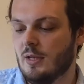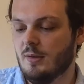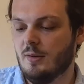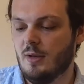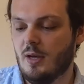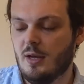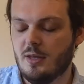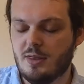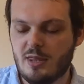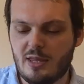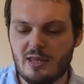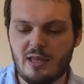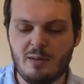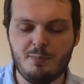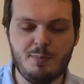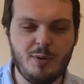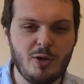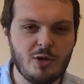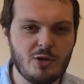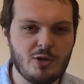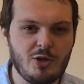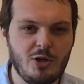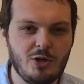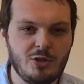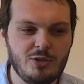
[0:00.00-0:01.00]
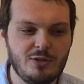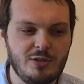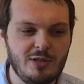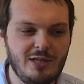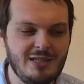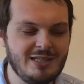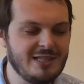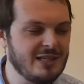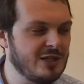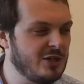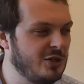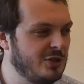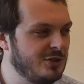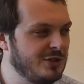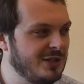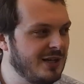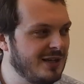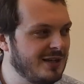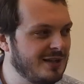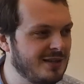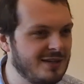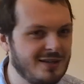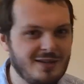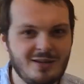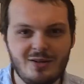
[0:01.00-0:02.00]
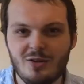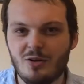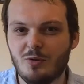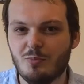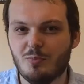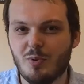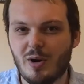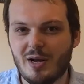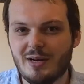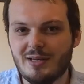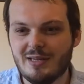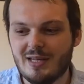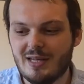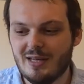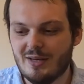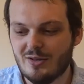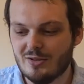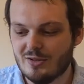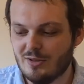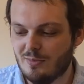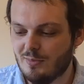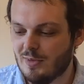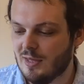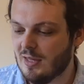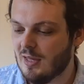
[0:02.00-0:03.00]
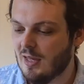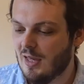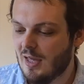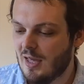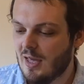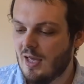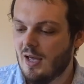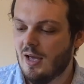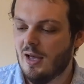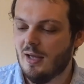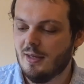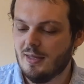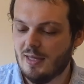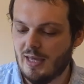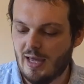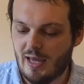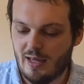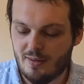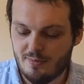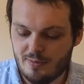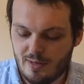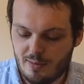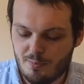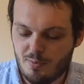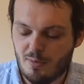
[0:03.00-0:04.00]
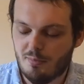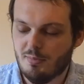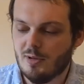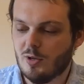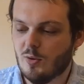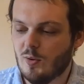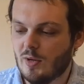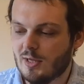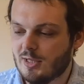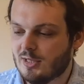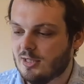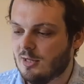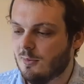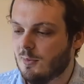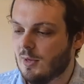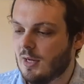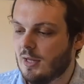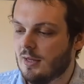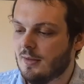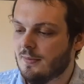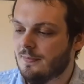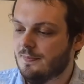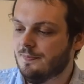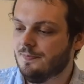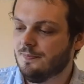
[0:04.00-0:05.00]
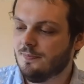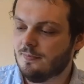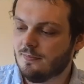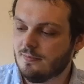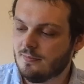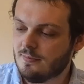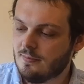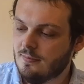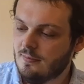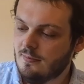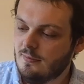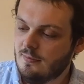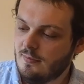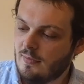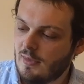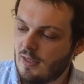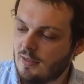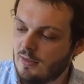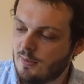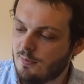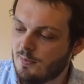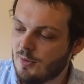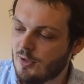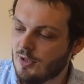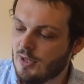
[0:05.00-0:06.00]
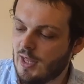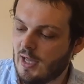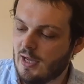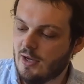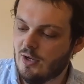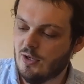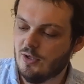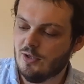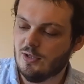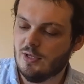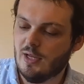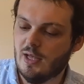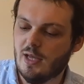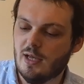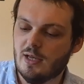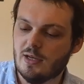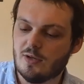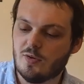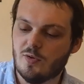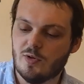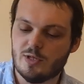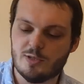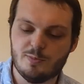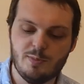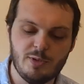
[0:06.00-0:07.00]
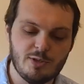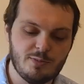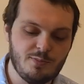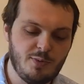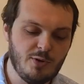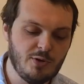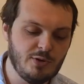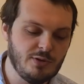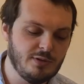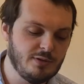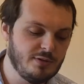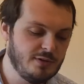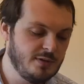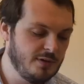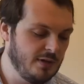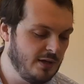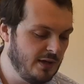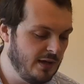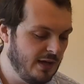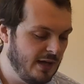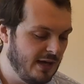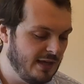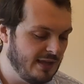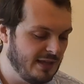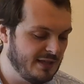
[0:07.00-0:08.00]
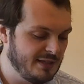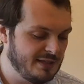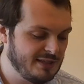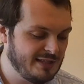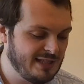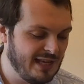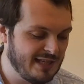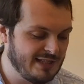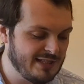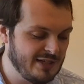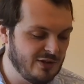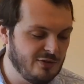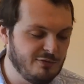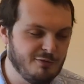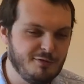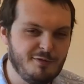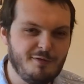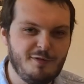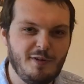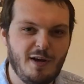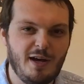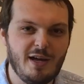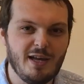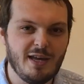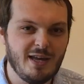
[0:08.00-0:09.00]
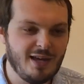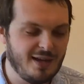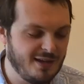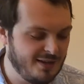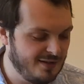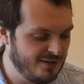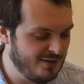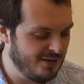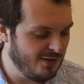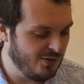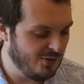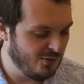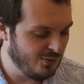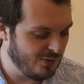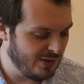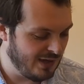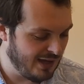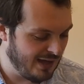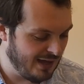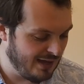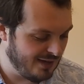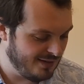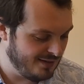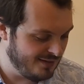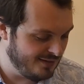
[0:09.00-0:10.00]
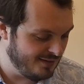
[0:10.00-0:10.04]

I think they put is it cognac or brandy or something? Yeah, they're probably quite similar. They put that on Christmas pudding and then set it on fire. Oh yeah.